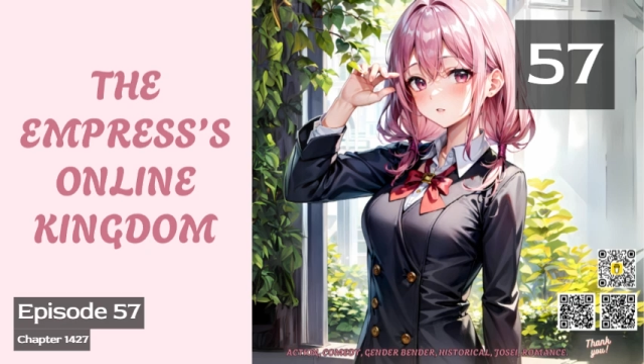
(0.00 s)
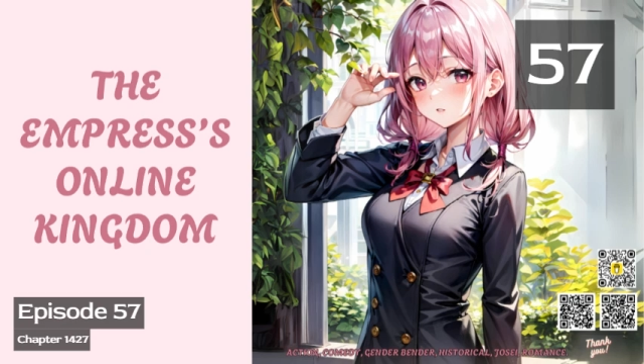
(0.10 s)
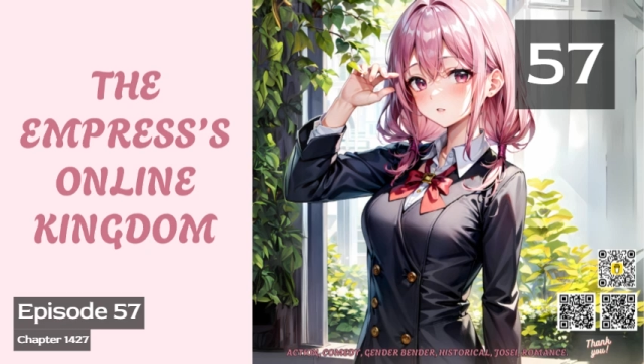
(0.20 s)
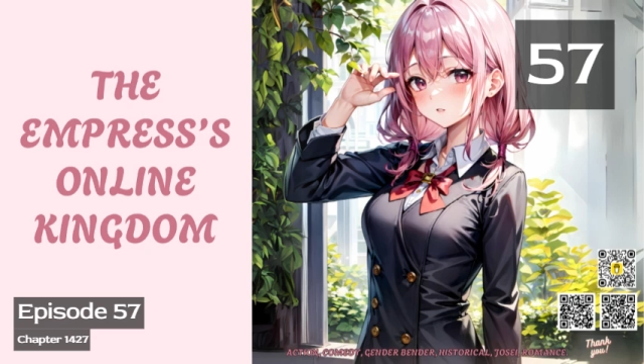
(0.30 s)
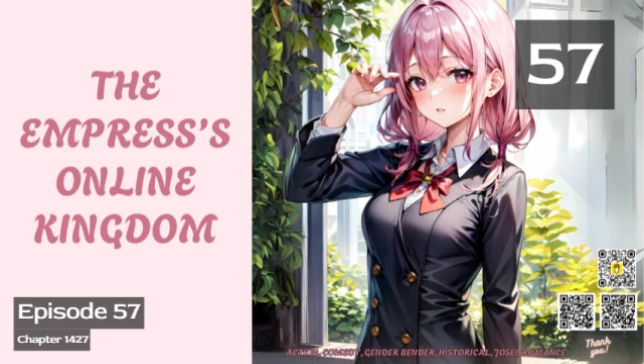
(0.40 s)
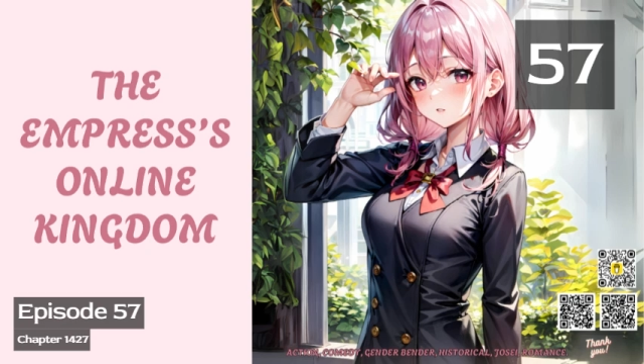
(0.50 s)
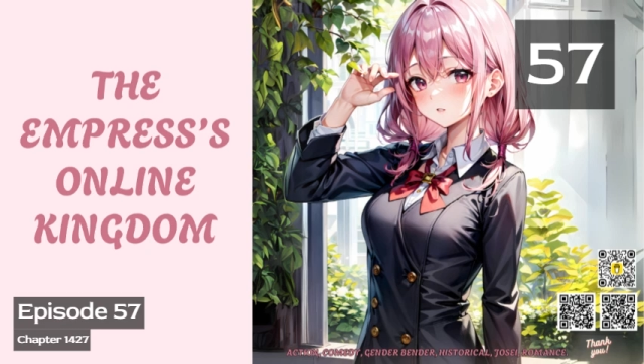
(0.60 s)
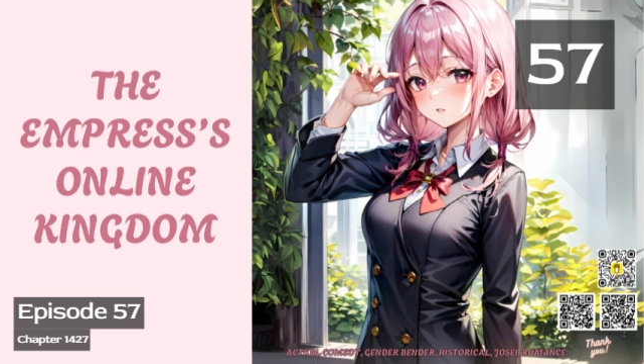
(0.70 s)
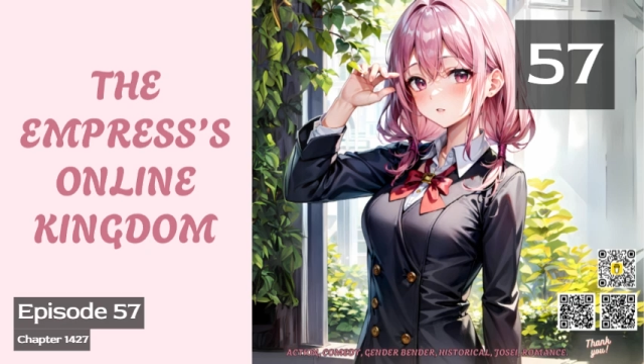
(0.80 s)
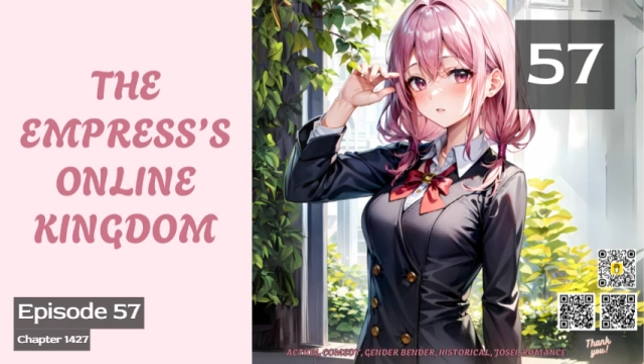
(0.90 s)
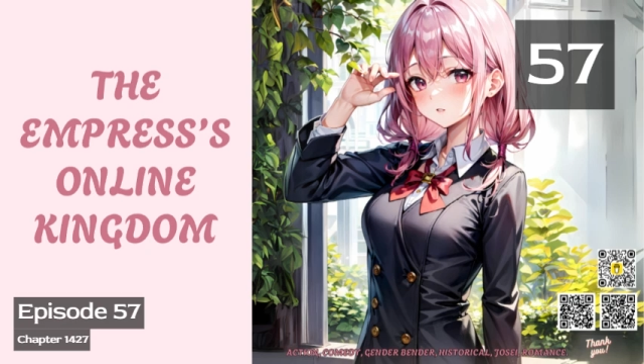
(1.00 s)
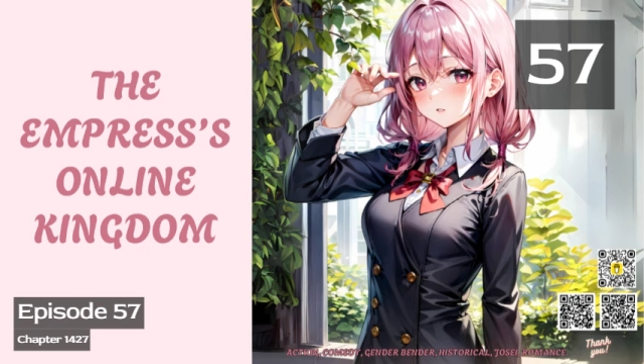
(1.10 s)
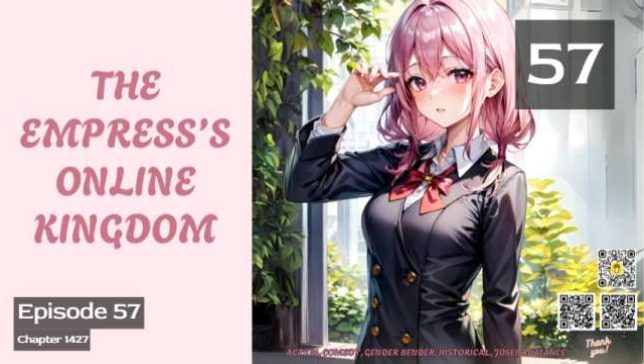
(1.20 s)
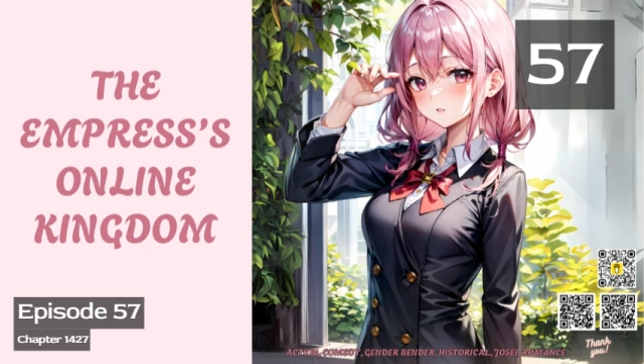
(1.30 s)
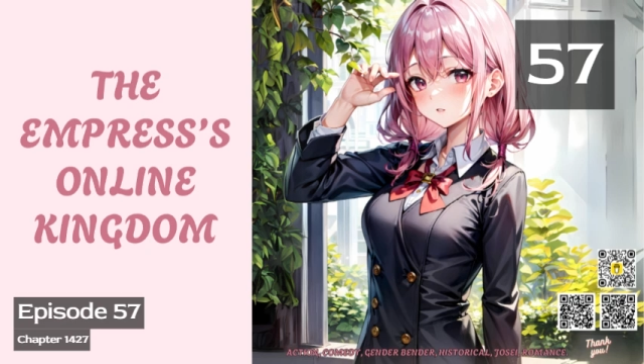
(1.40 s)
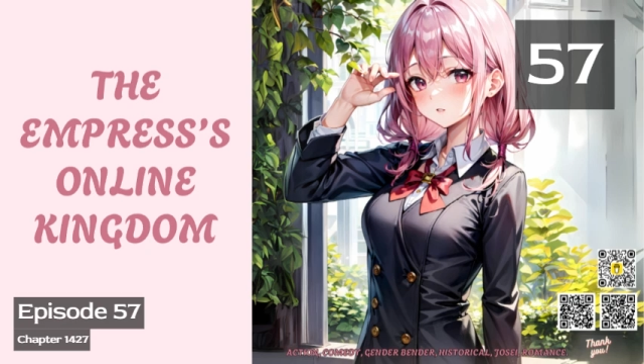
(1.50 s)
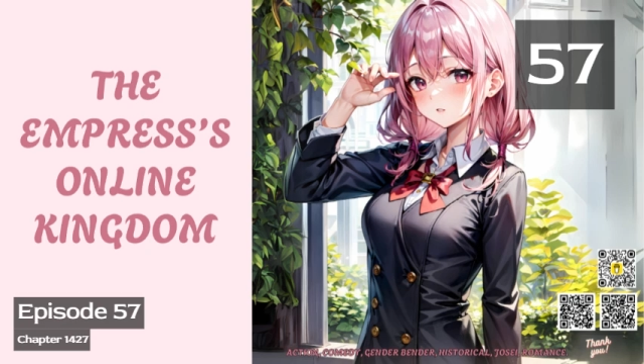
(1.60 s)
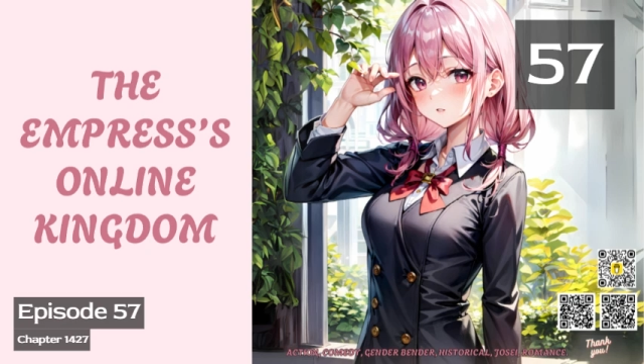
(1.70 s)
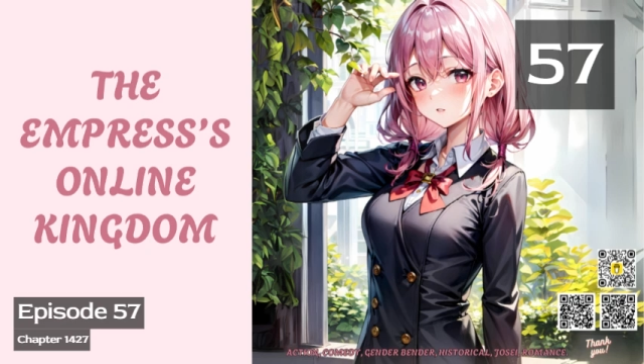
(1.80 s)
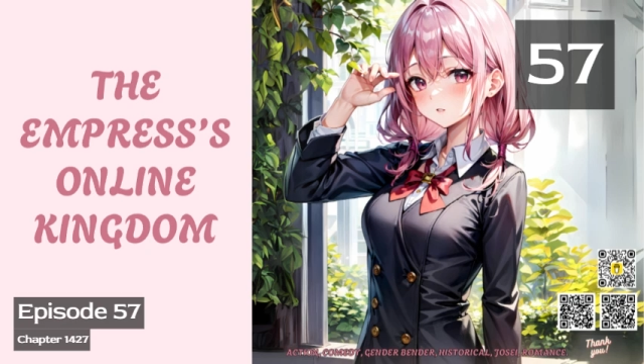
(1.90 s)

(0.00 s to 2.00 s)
it's not that Zongguang can't bear the